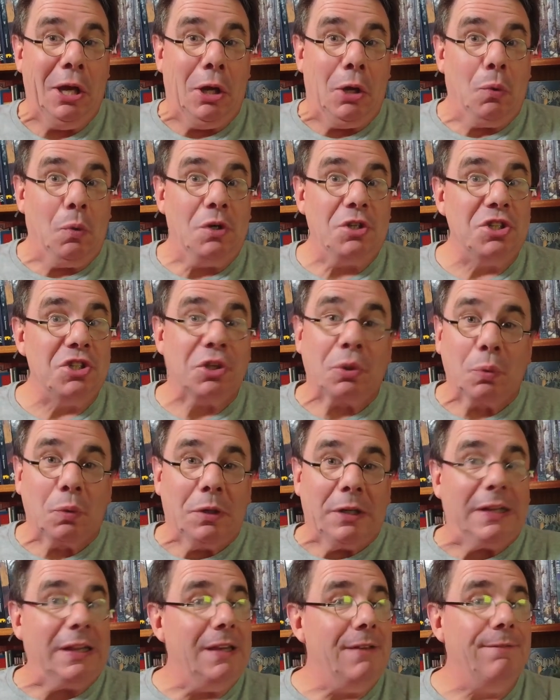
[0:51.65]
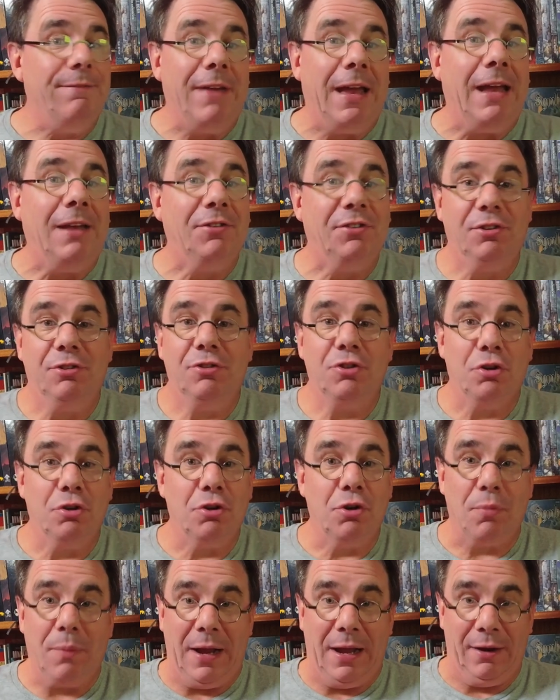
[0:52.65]
which is a really fast
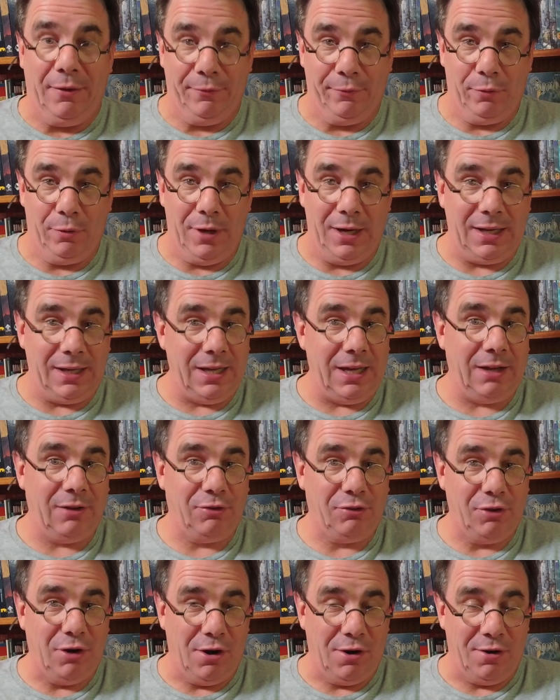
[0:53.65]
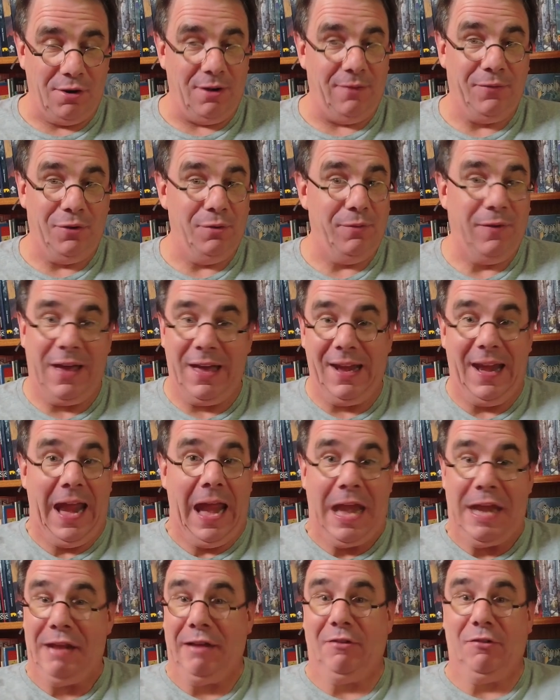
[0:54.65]
turnaround for a Kickstarter if you've had
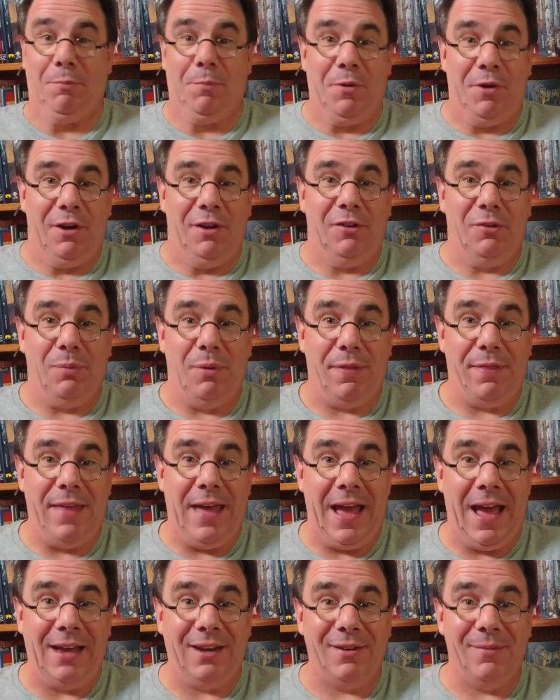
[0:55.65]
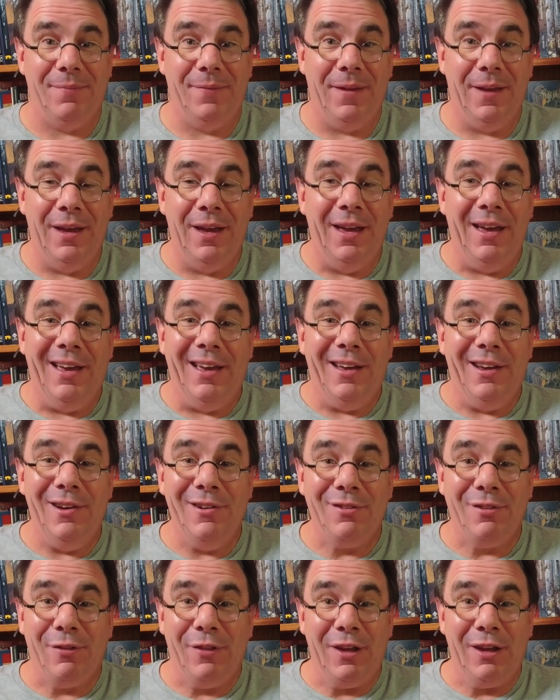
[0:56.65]
any experience with that.
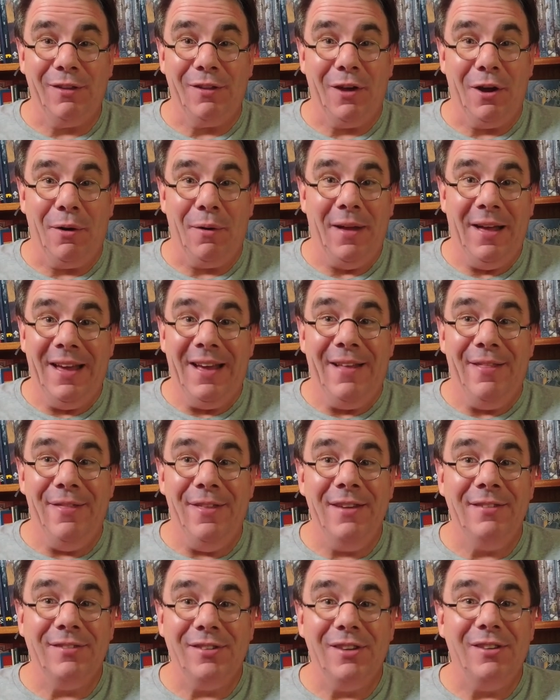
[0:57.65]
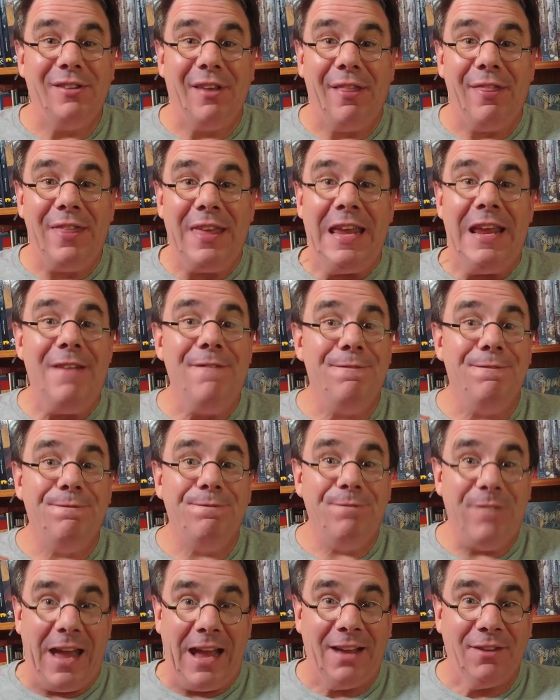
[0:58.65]
Here's the thing though this is the
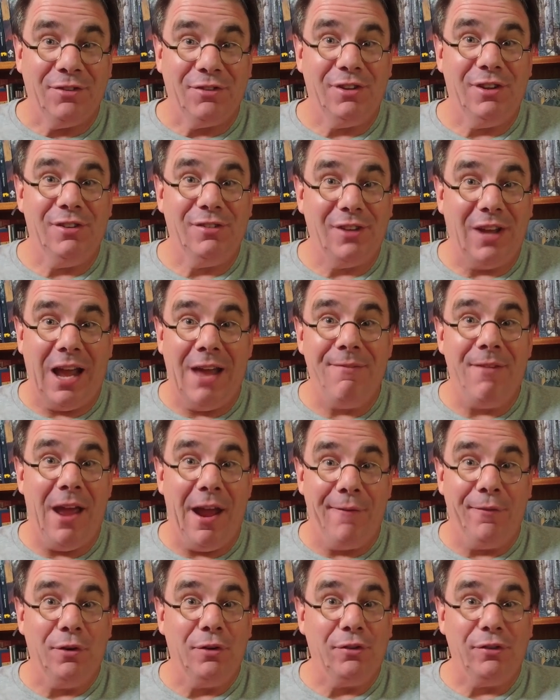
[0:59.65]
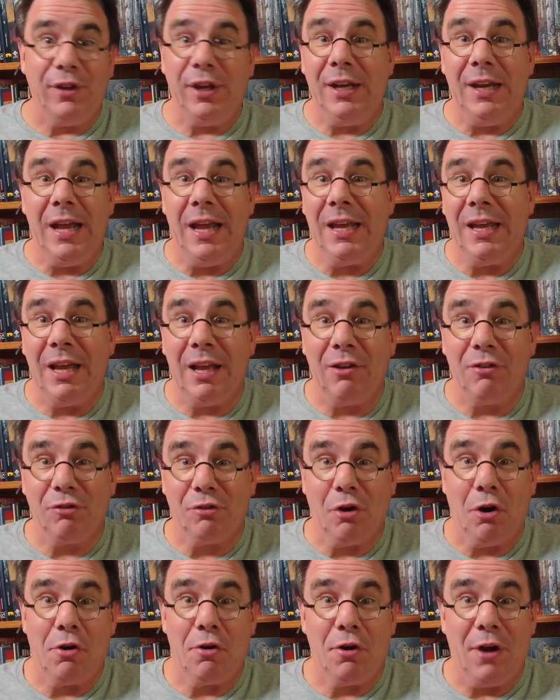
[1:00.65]
fastest I've ever seen a
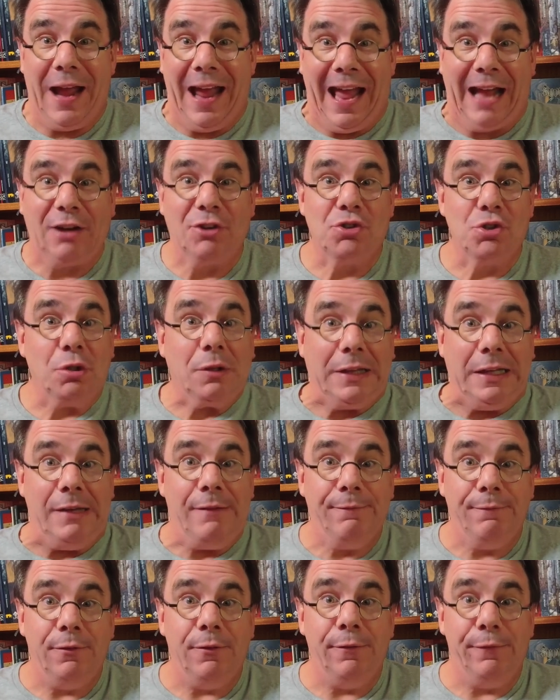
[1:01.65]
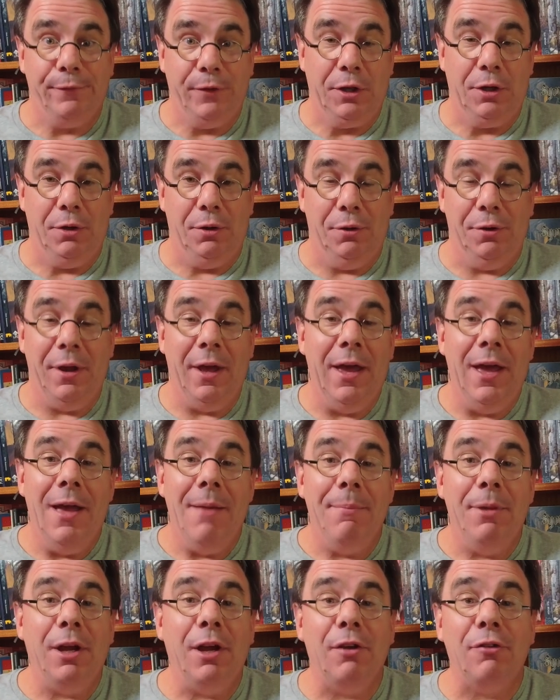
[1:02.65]
Kickstarter actually fulfilled
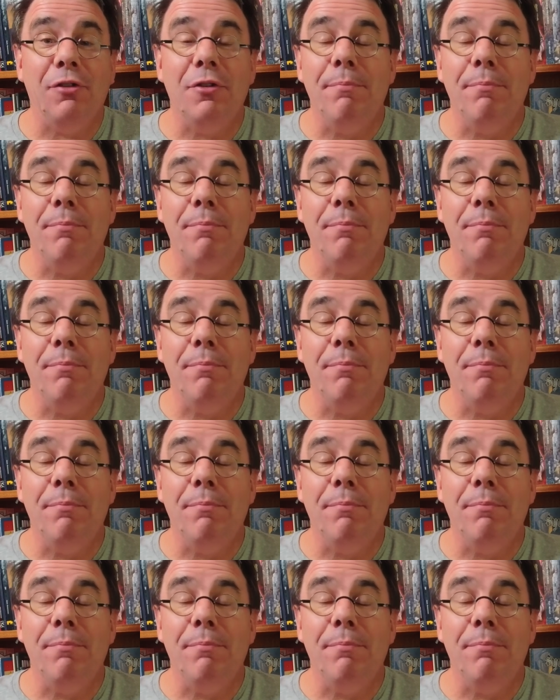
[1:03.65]
because the